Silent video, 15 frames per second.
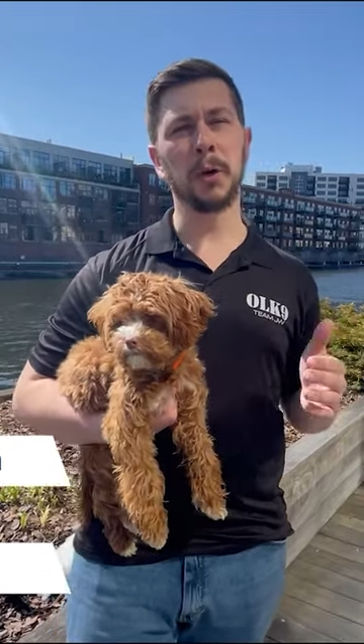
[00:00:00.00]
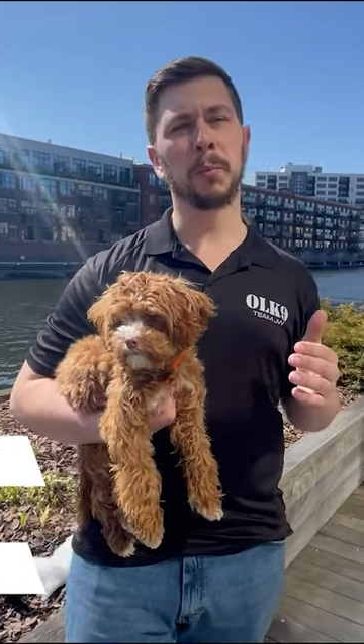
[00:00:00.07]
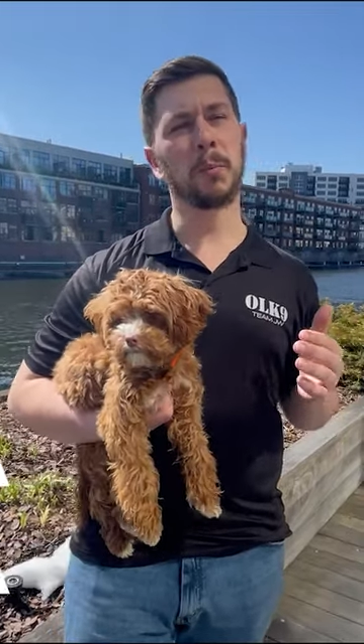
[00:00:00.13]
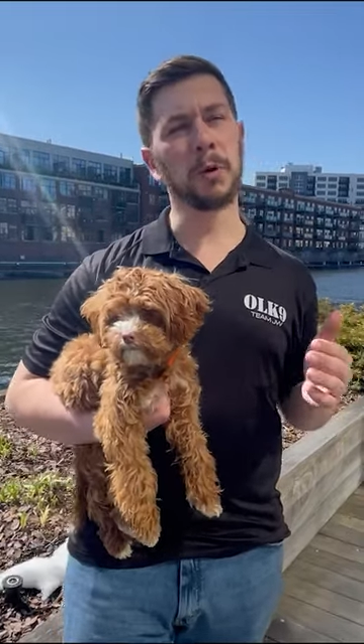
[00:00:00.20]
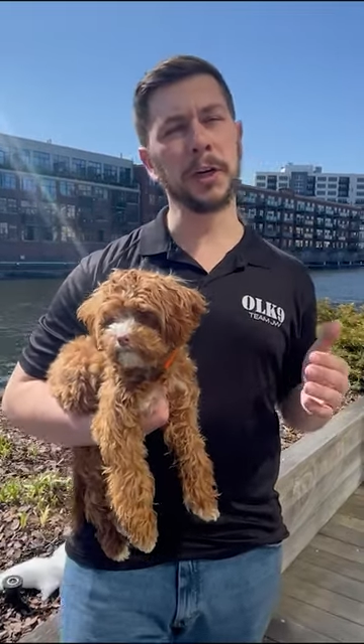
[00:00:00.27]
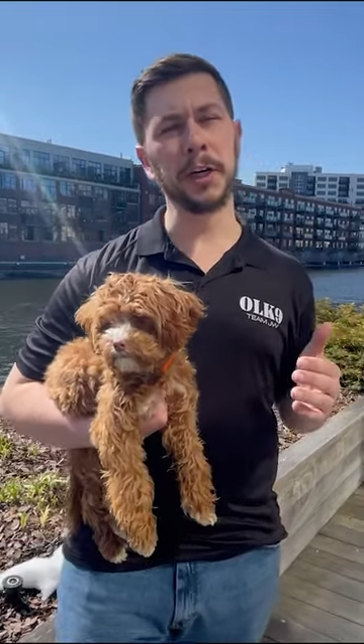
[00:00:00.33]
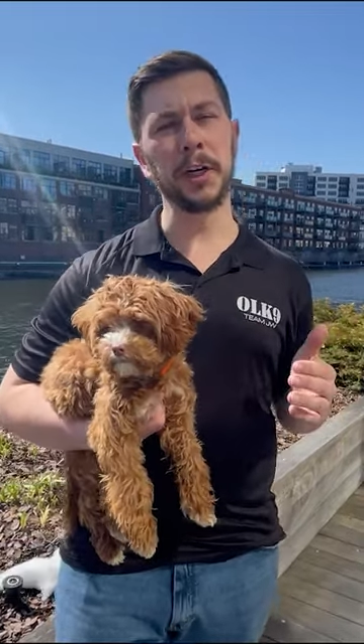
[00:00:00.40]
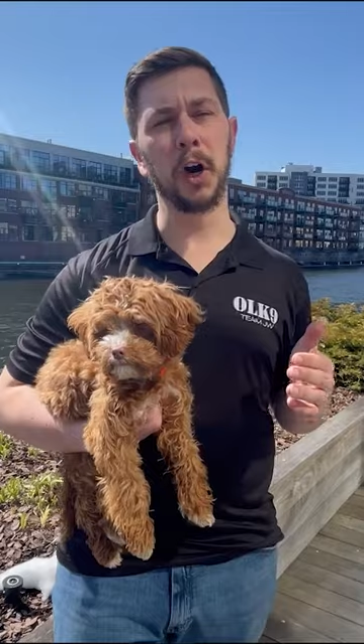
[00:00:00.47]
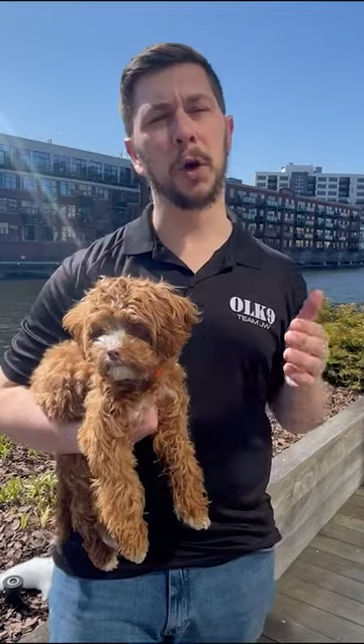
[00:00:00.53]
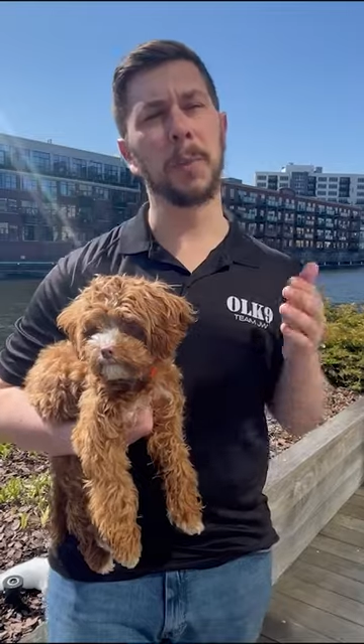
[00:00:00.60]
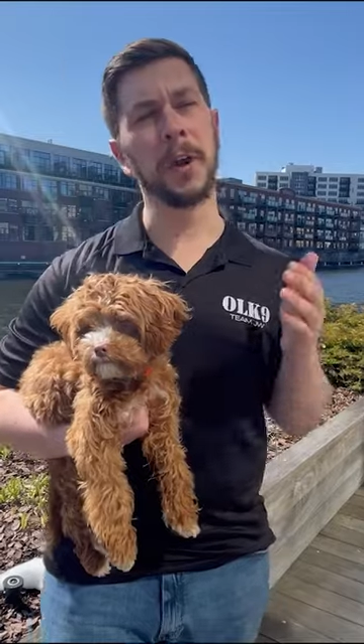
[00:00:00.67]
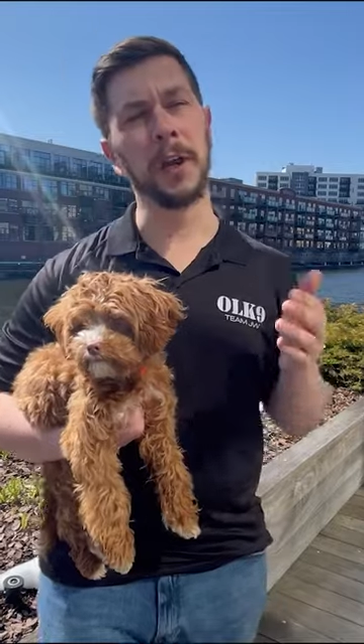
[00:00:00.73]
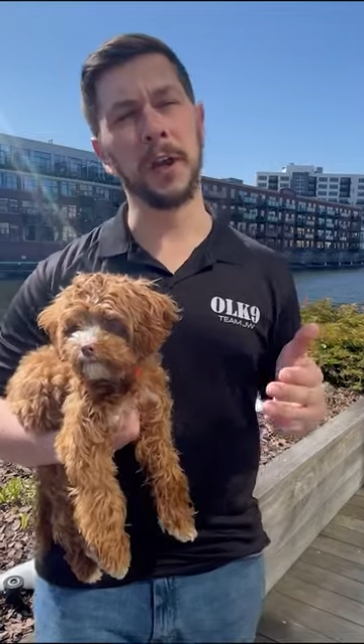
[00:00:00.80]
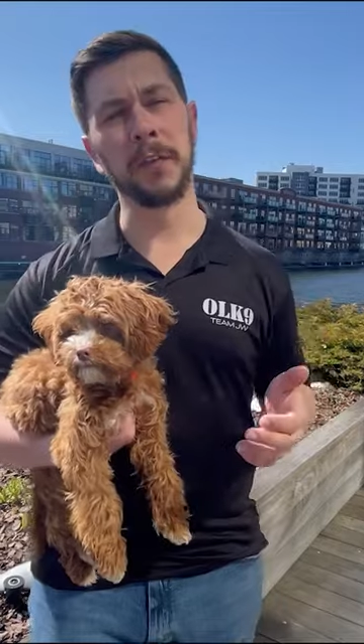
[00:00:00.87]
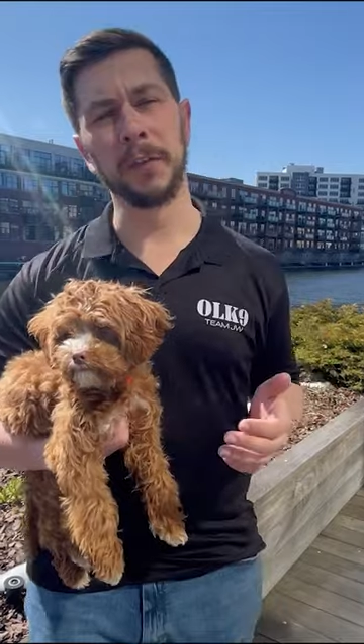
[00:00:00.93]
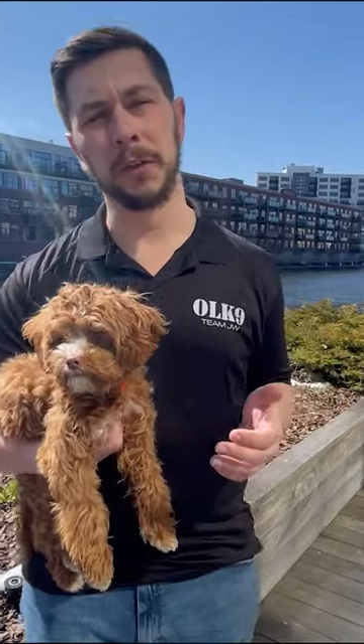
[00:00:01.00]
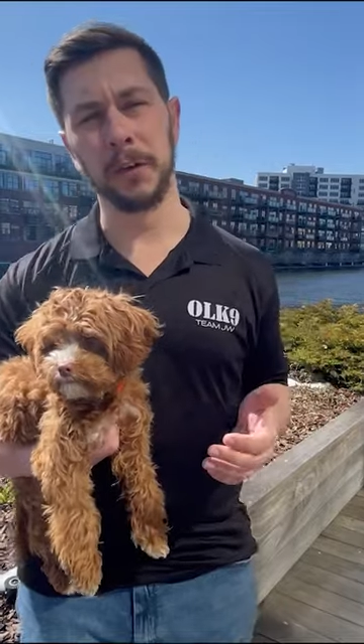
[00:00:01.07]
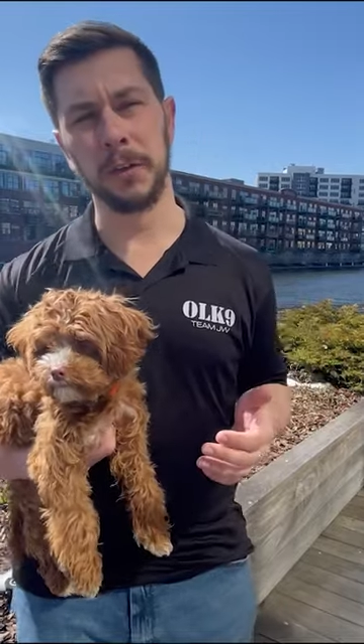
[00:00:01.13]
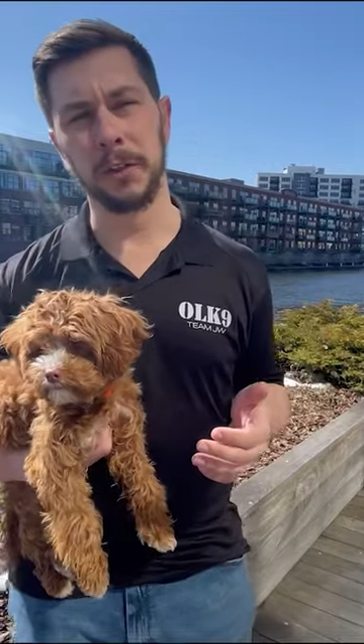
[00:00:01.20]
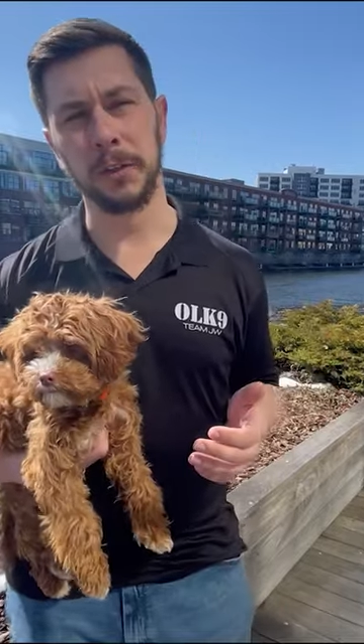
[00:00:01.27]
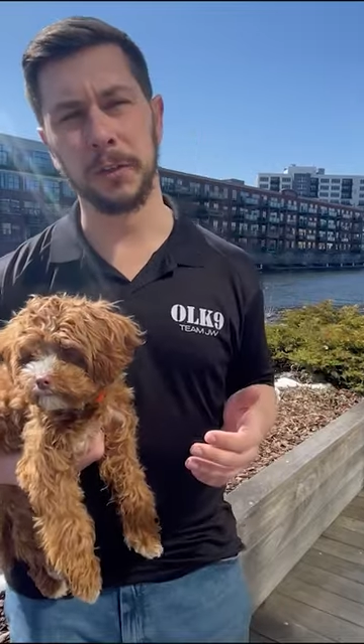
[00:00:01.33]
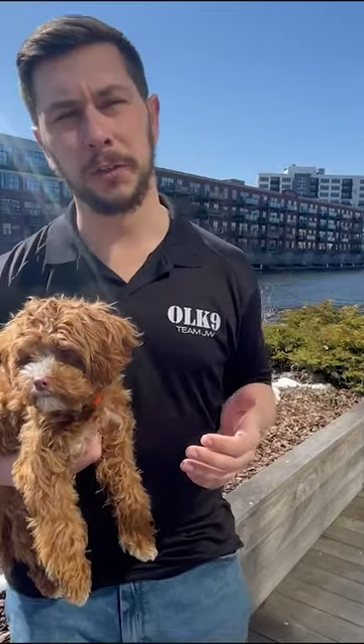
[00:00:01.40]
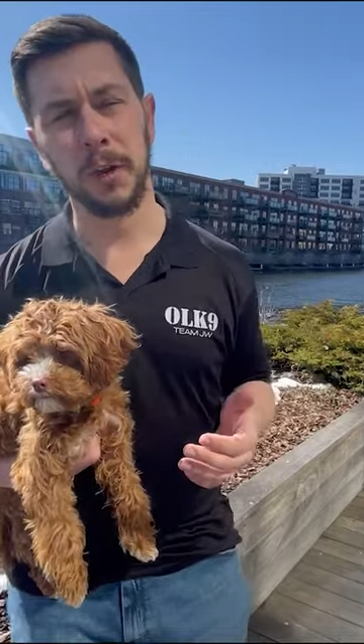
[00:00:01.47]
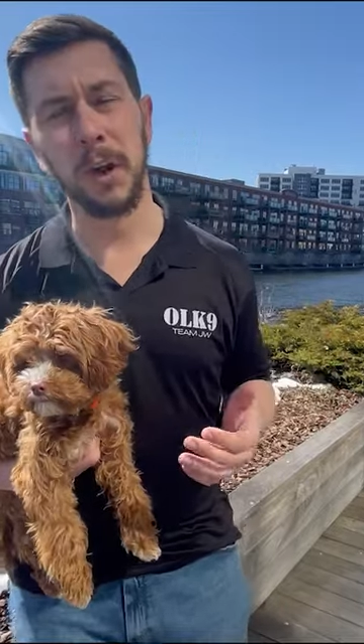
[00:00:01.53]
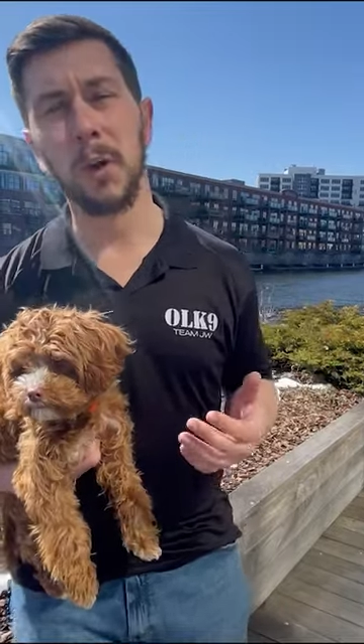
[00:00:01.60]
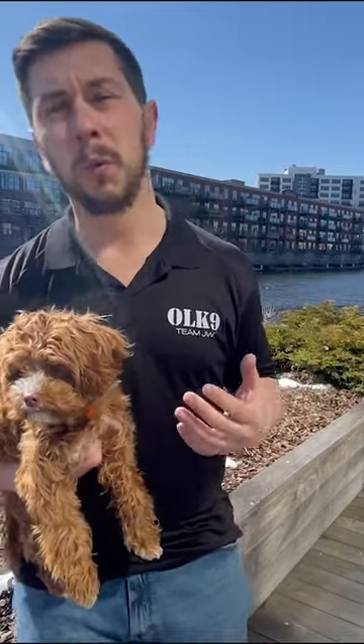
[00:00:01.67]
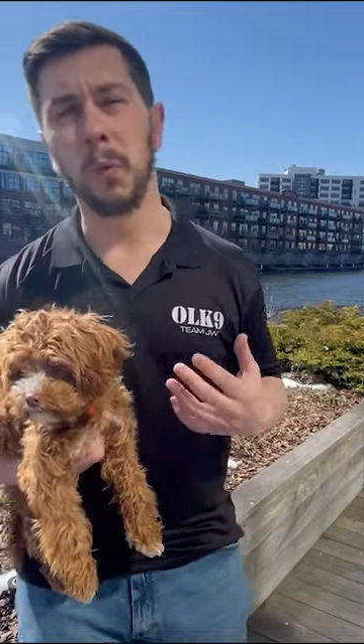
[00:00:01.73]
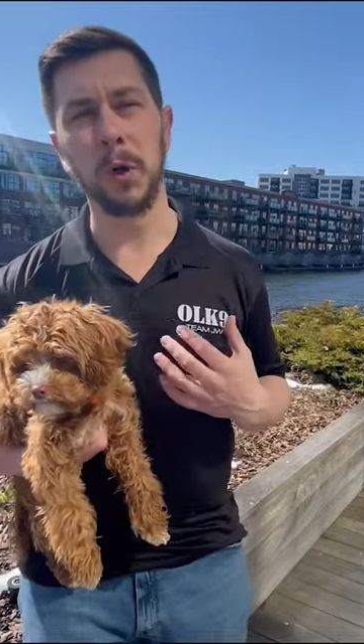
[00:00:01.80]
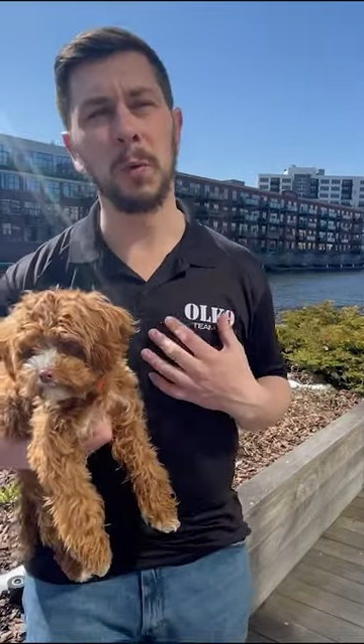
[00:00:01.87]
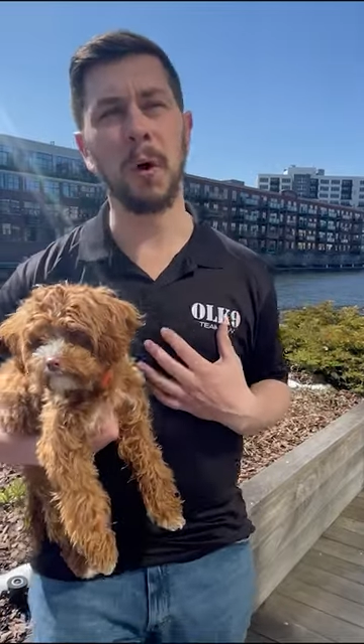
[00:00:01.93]
breed, or behavior issue,
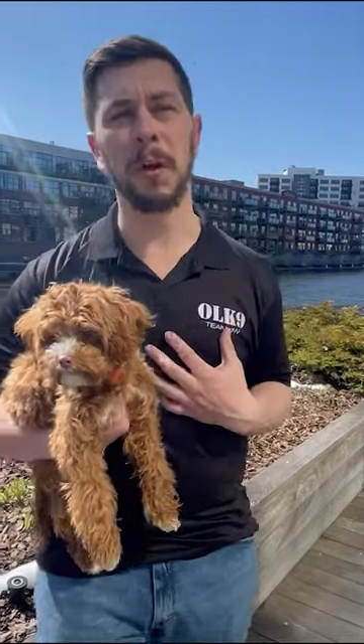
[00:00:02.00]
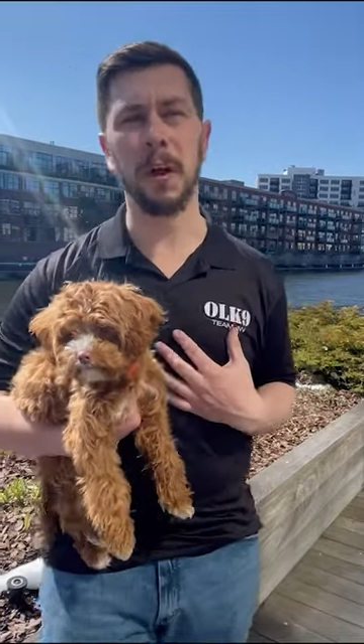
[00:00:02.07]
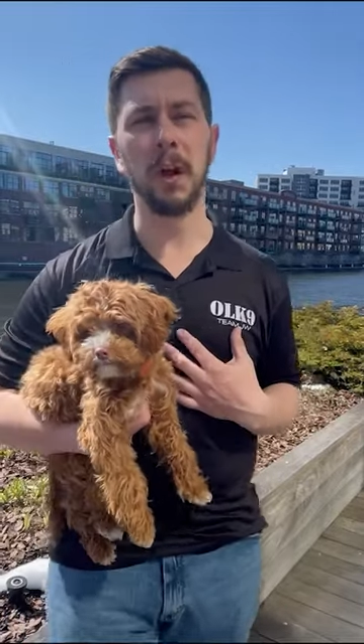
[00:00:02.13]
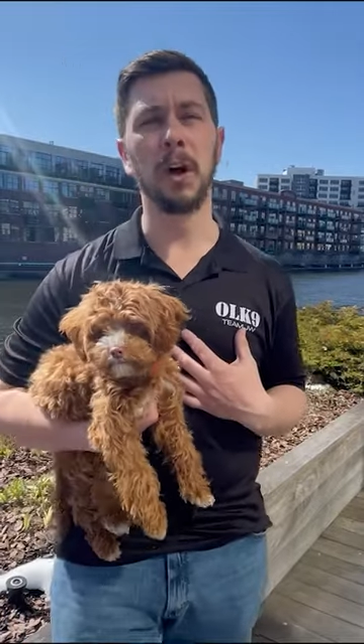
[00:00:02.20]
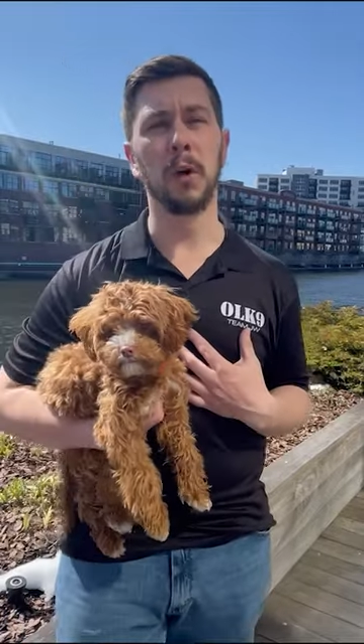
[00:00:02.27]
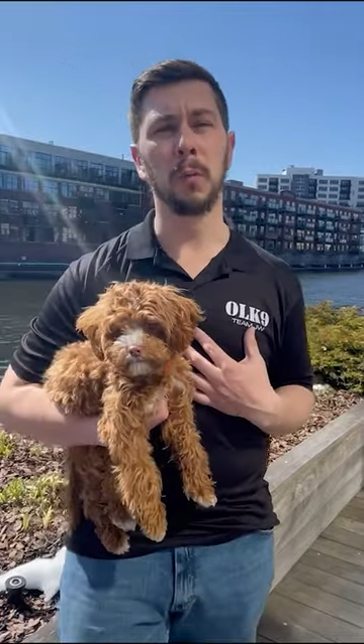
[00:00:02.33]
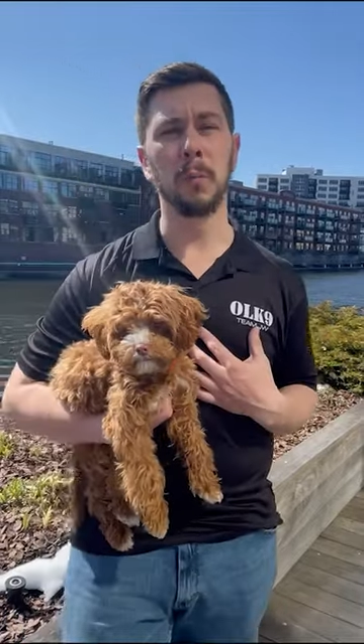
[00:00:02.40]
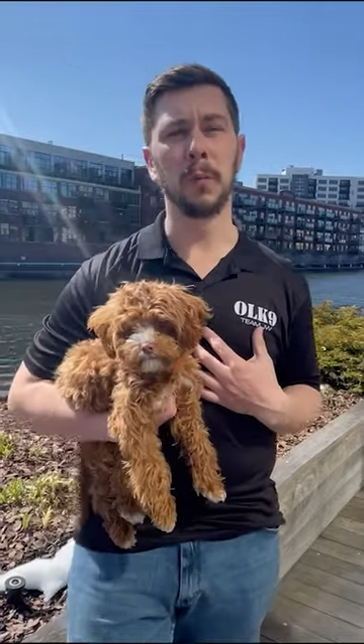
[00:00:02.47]
we want to help.